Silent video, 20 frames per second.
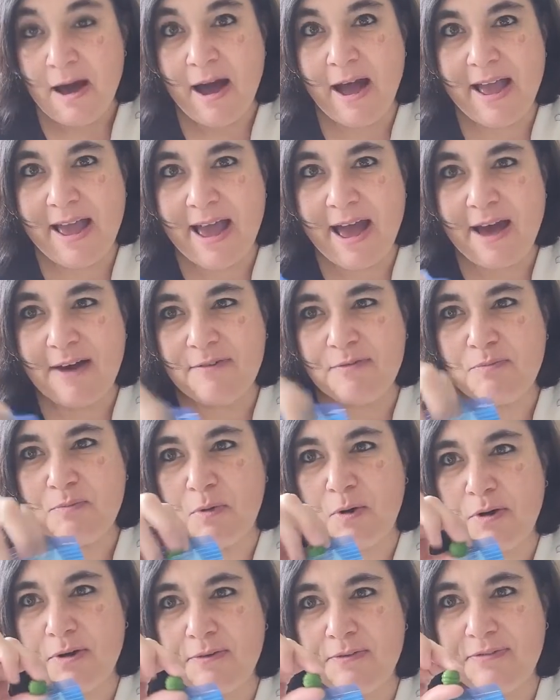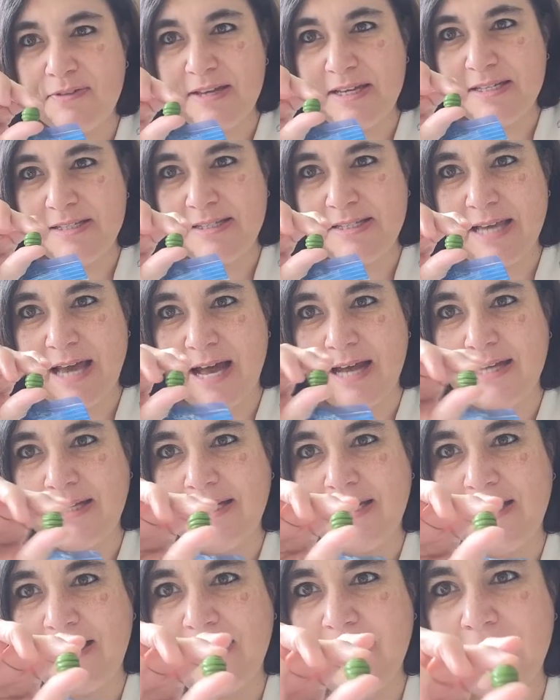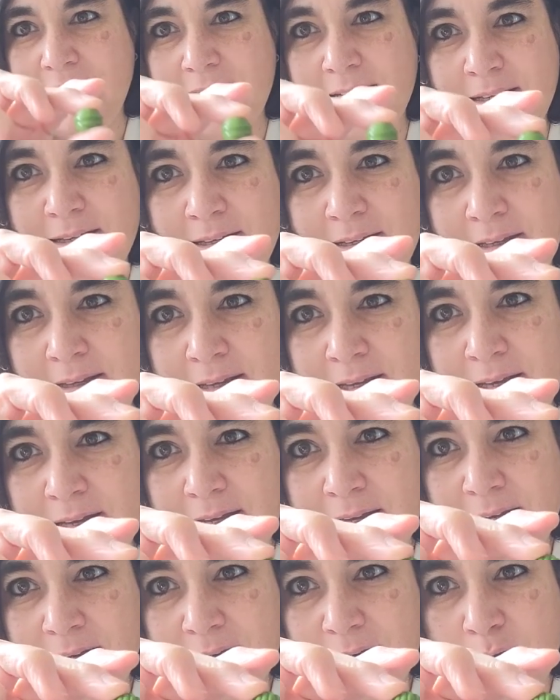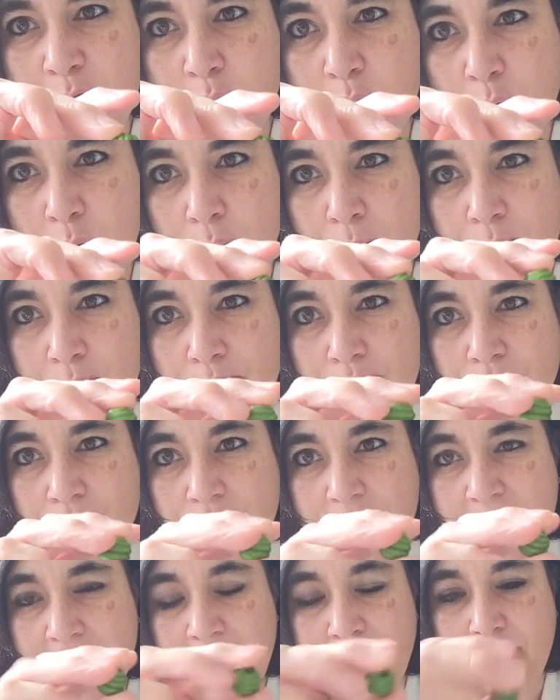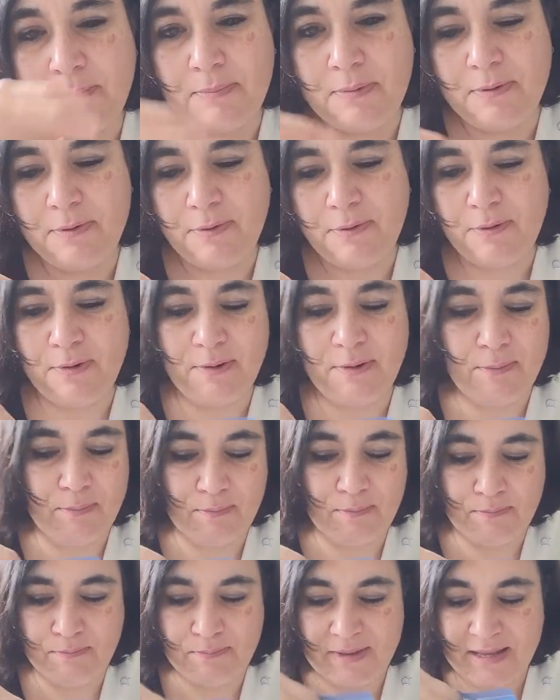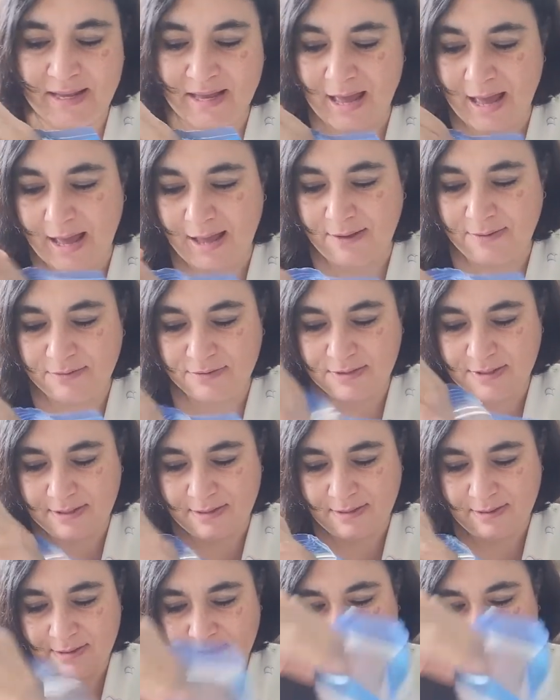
I have more of these honeycomb type or beehives,